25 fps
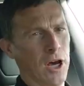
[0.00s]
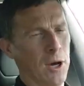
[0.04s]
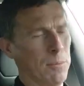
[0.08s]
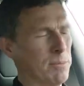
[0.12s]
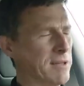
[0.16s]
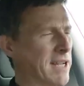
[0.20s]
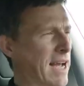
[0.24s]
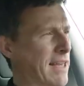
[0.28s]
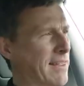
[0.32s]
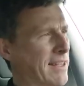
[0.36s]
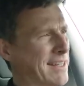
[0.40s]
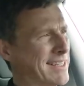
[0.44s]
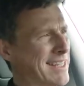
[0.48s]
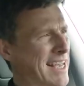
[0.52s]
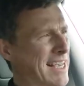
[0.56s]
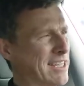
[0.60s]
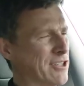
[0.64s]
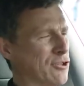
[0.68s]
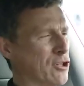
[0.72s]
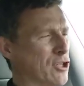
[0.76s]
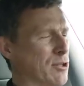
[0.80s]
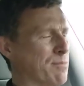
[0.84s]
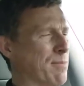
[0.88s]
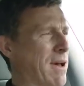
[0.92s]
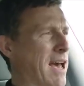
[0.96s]
update that
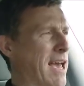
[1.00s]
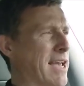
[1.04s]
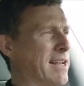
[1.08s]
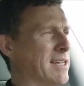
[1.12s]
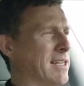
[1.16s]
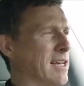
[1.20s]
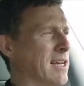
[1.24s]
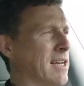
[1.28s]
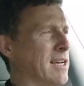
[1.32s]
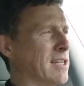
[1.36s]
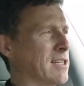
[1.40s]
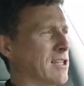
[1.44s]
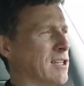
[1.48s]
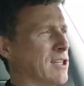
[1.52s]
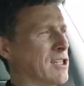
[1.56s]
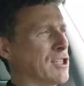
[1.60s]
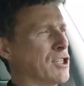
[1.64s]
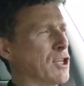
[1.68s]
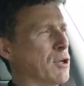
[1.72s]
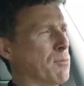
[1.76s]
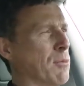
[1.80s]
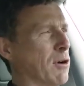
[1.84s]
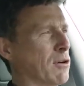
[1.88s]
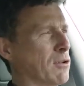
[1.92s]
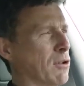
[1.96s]
Tesla has made to this
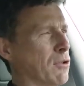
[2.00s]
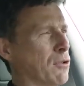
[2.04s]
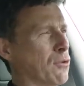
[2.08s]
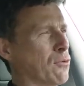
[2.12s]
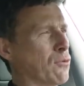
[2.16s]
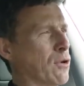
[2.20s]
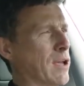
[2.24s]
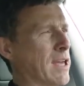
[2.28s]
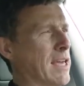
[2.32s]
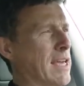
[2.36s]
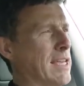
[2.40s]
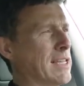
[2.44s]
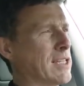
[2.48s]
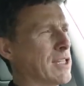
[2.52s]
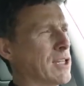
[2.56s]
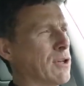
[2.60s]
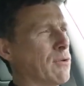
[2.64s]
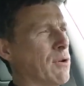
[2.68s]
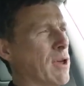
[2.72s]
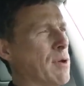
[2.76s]
new Model 3 is to